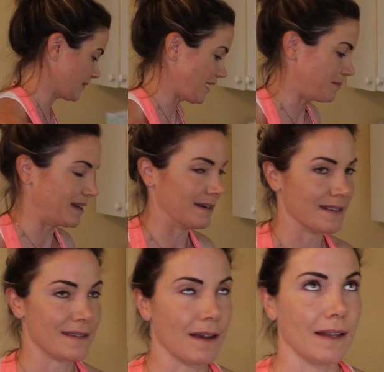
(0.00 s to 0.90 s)
I mean,
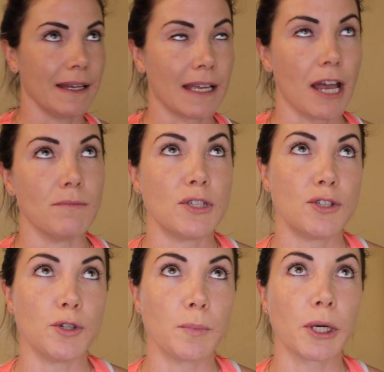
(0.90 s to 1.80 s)
it's not like I'm
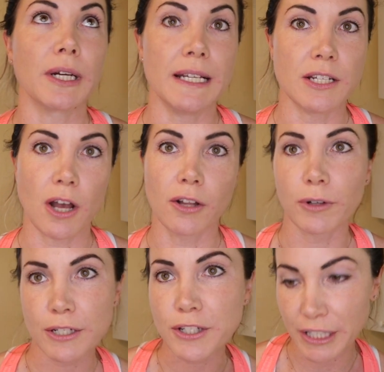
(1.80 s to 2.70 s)
super
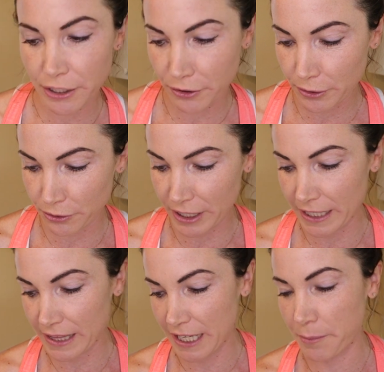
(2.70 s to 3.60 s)
intolerant to like gluten or
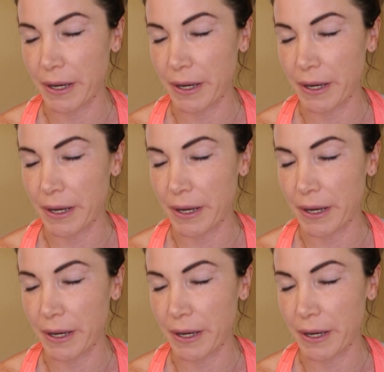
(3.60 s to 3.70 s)
anything,